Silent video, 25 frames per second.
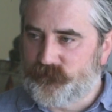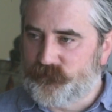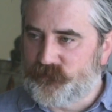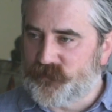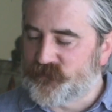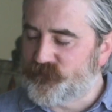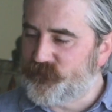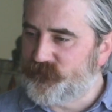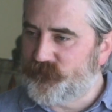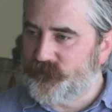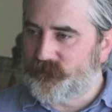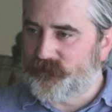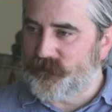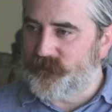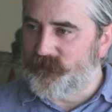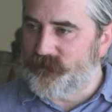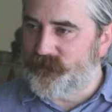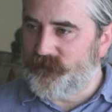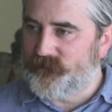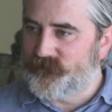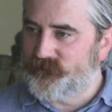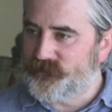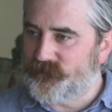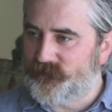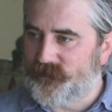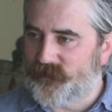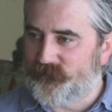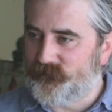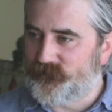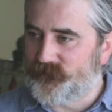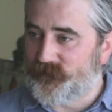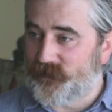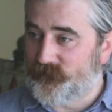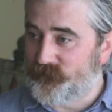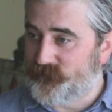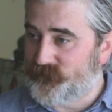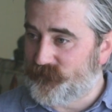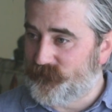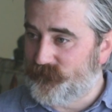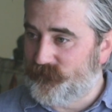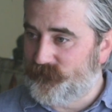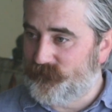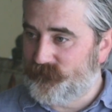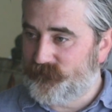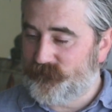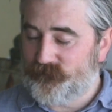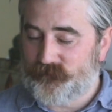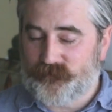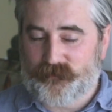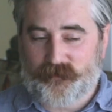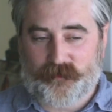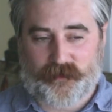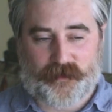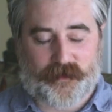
just before the launch, and that was huge.